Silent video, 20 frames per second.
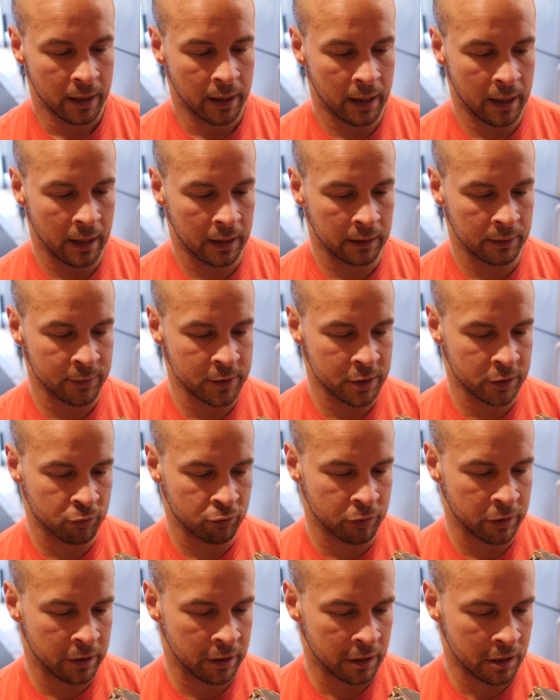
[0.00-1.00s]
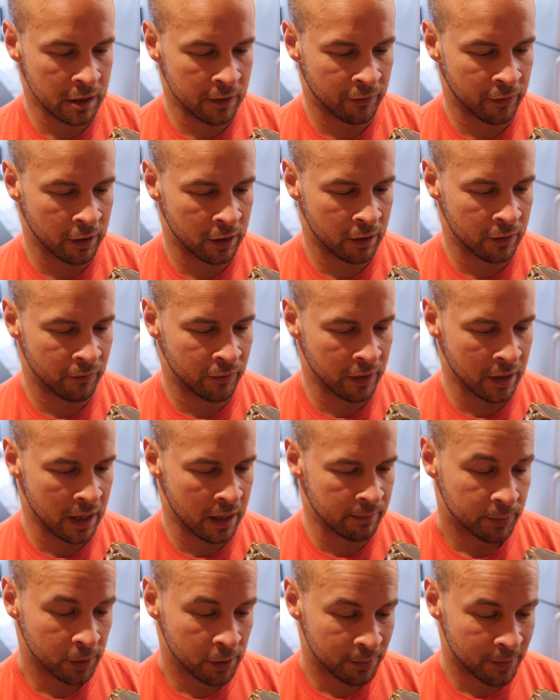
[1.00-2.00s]
Let me just read it off here. You've
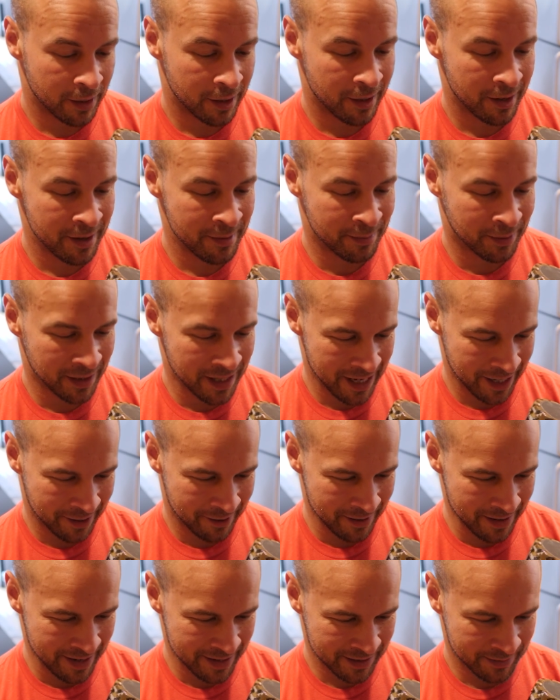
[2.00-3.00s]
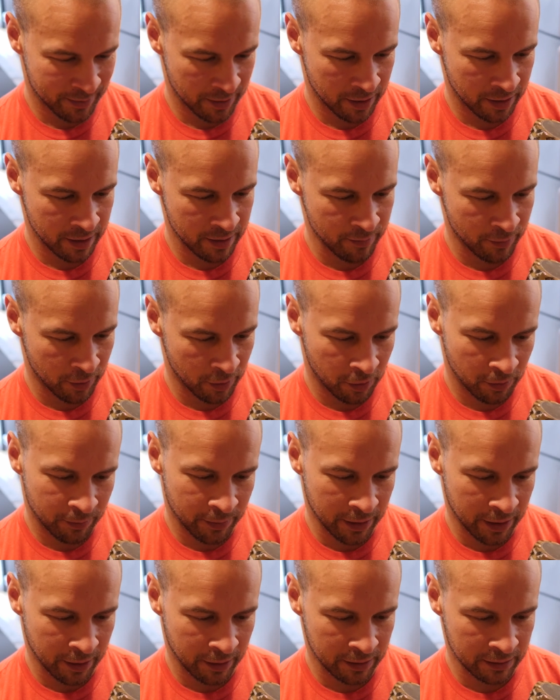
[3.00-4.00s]
got blueberry, black raspberry,
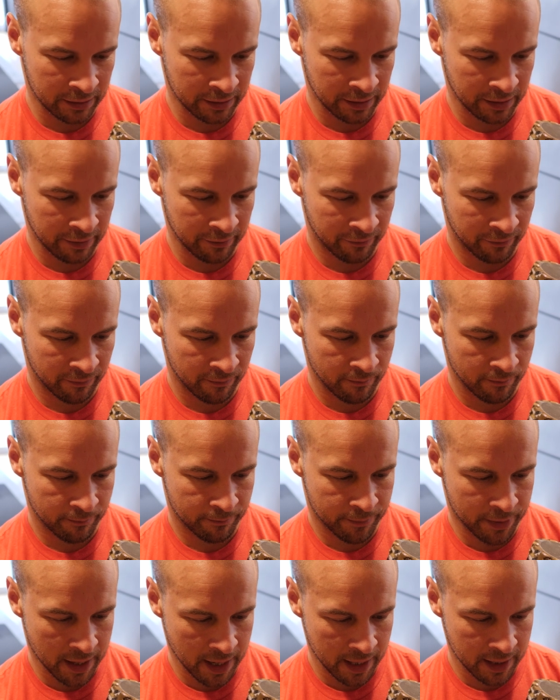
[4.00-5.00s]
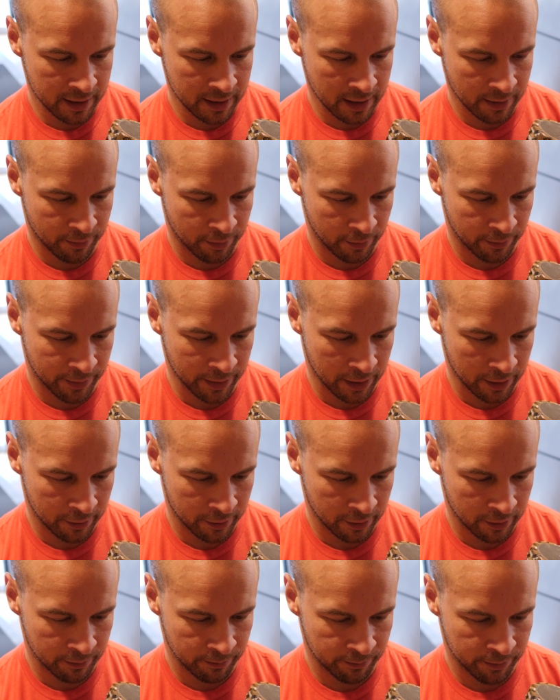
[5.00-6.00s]
mulberry leaf, pineapple
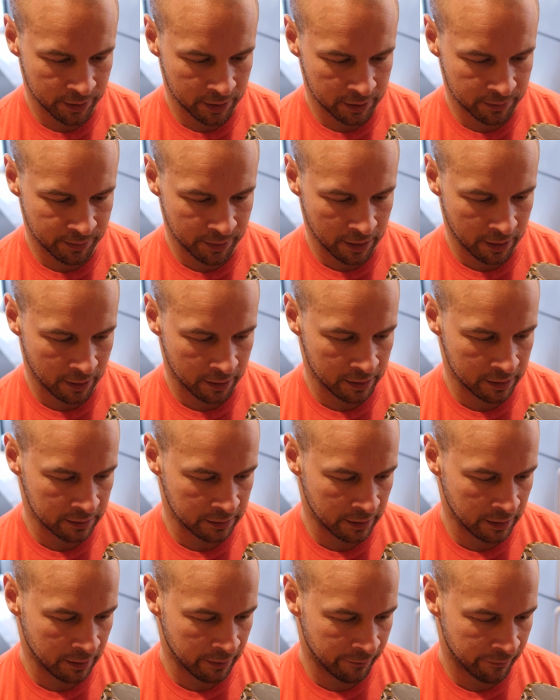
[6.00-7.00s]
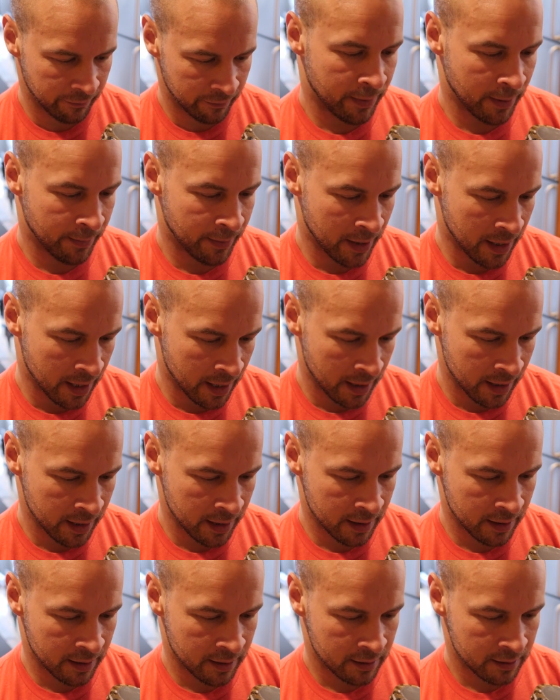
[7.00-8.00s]
powder, bilberry leaf,
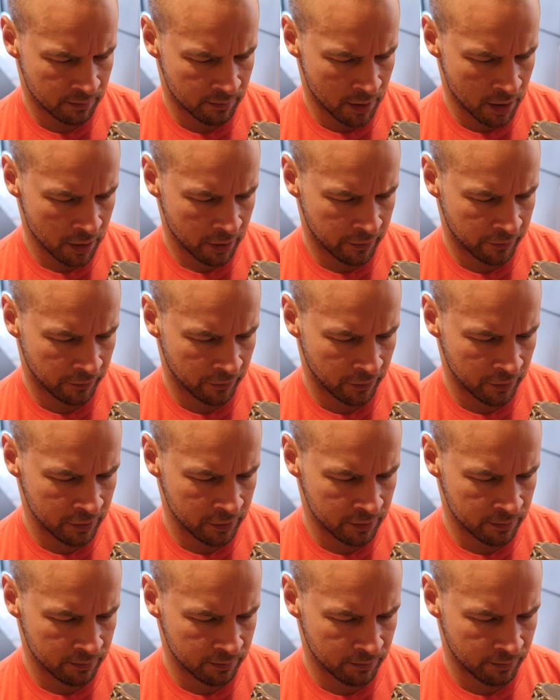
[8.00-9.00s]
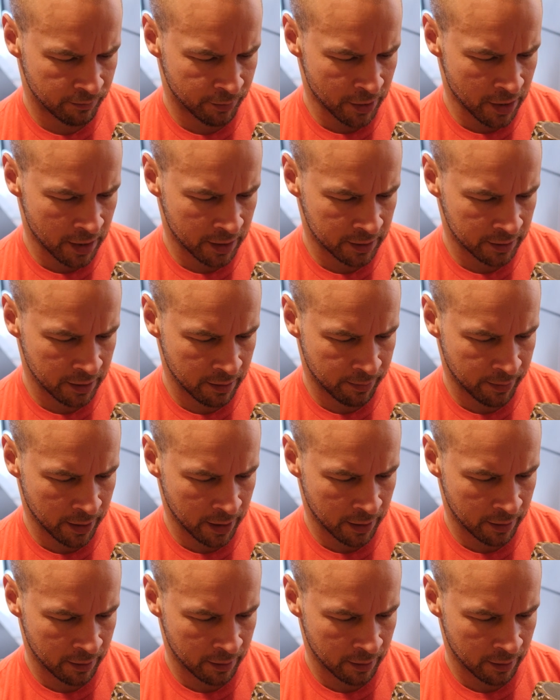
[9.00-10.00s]
papaya, monk fruit, broccoli
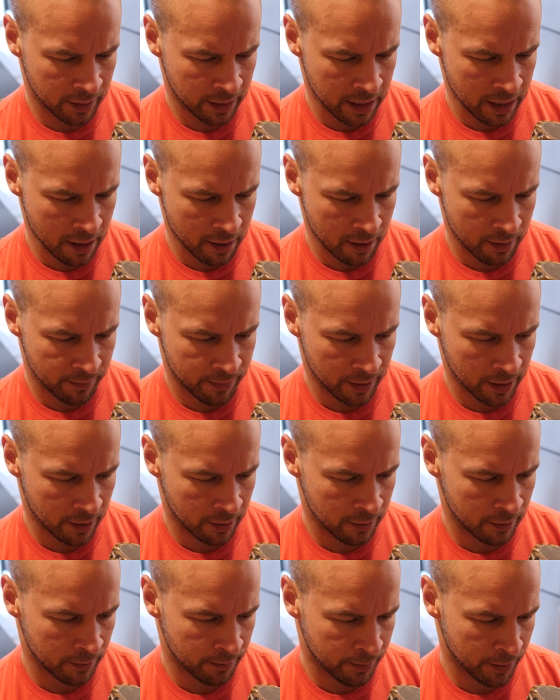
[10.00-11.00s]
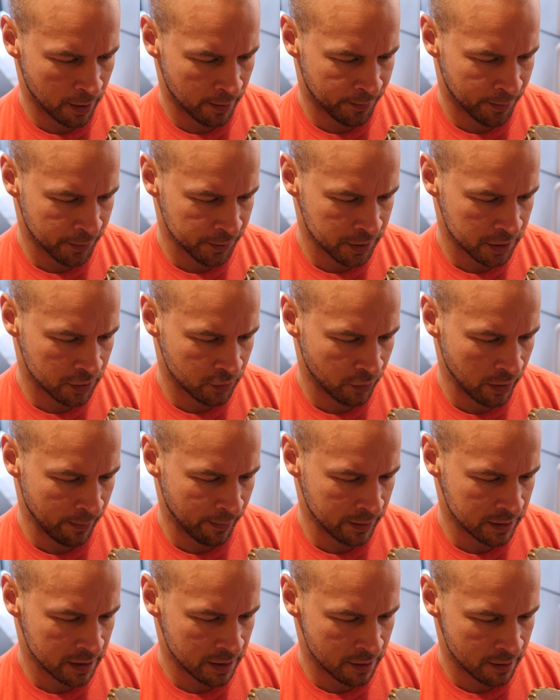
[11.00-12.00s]
powder, carrot powder, purple sweet
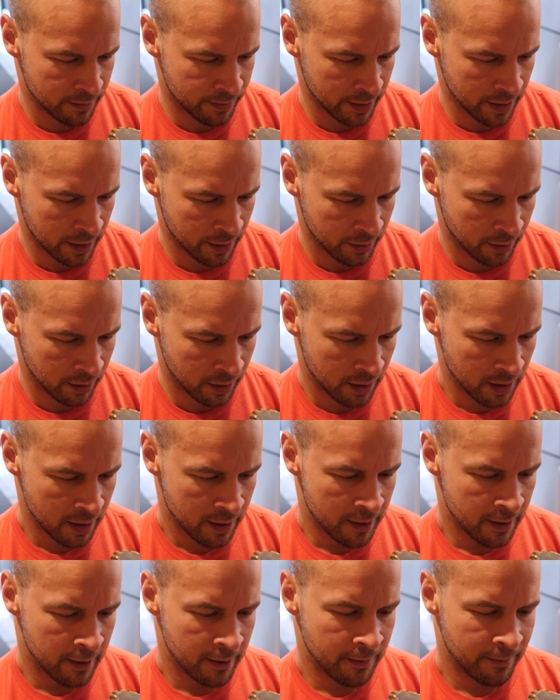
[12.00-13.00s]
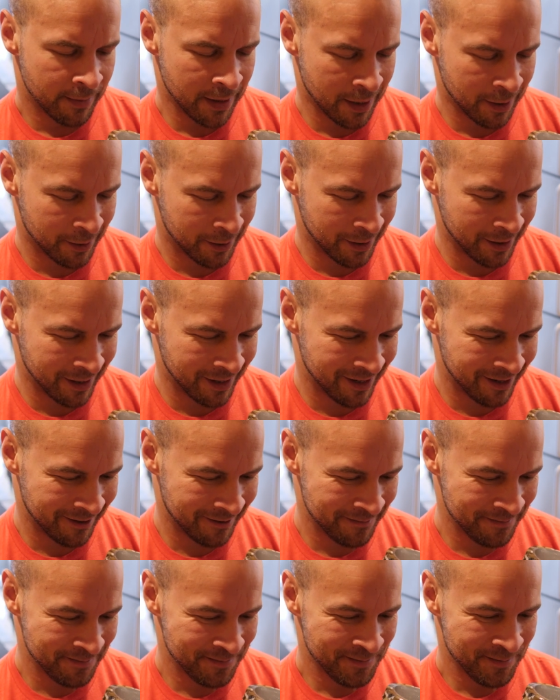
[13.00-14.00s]
potato powder,
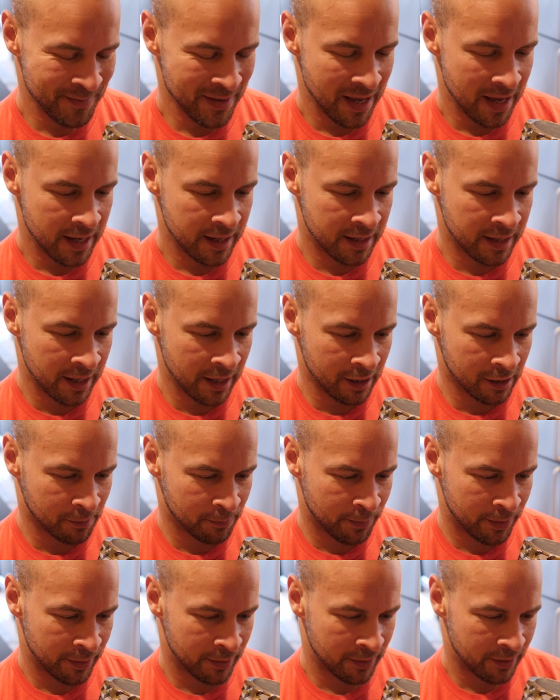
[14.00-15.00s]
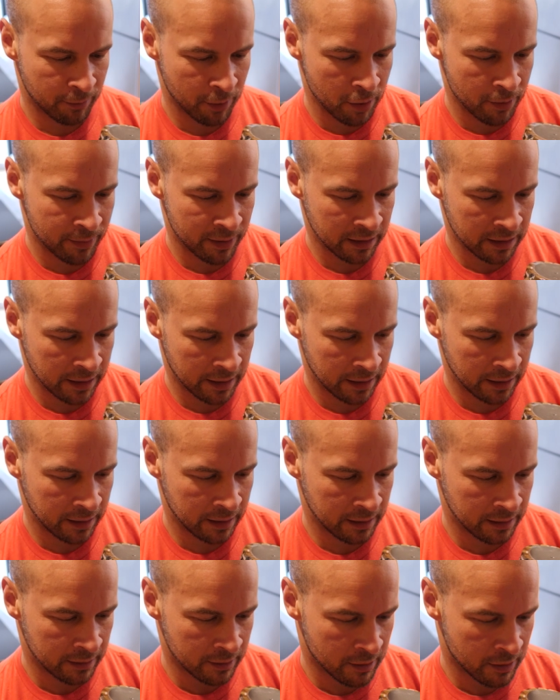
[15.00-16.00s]
kelp,
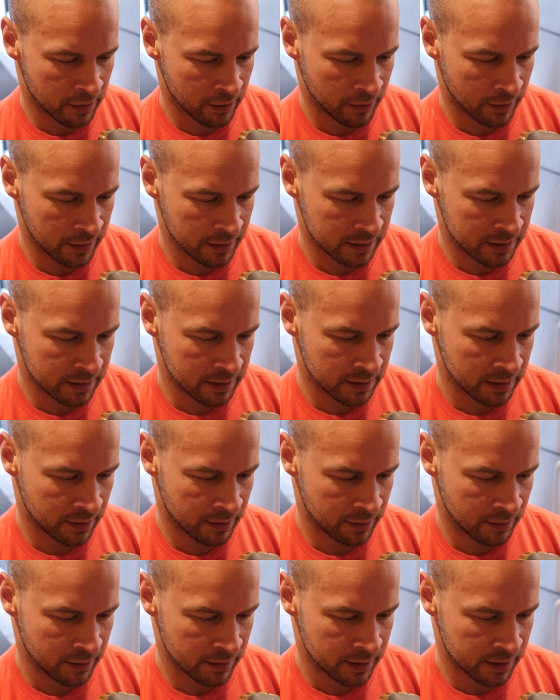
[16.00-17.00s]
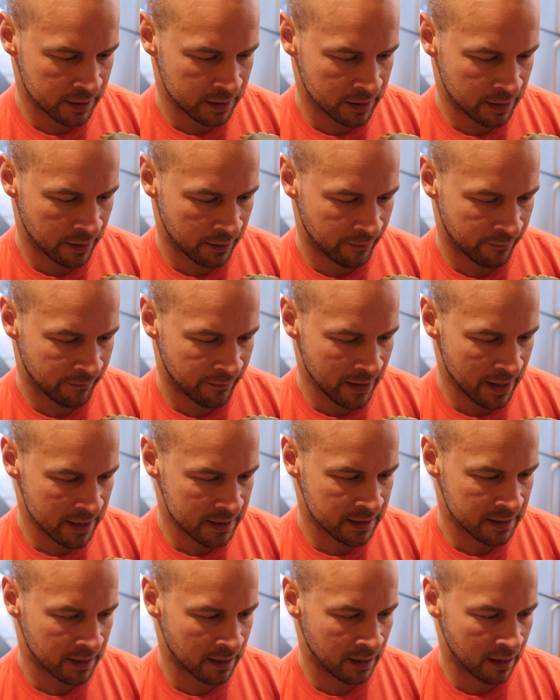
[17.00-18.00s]
bromelain, all this other stuff,
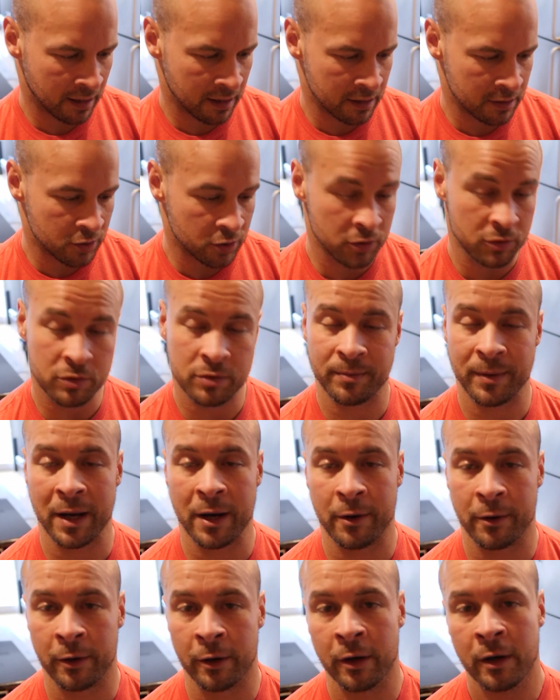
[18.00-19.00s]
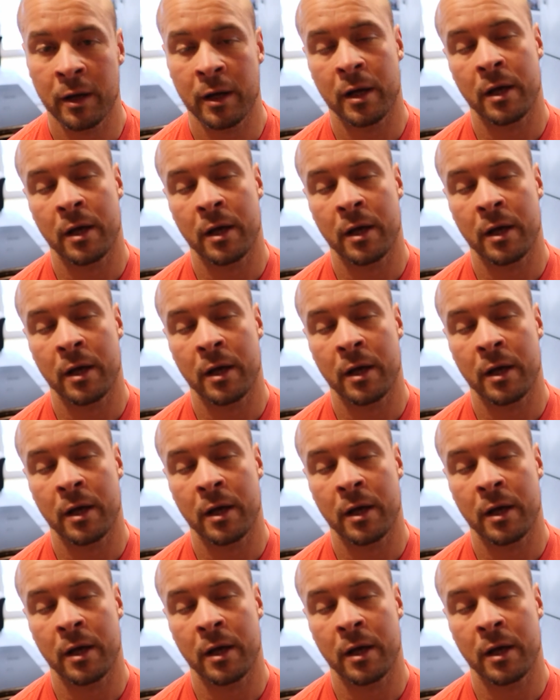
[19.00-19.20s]
acai juice powder.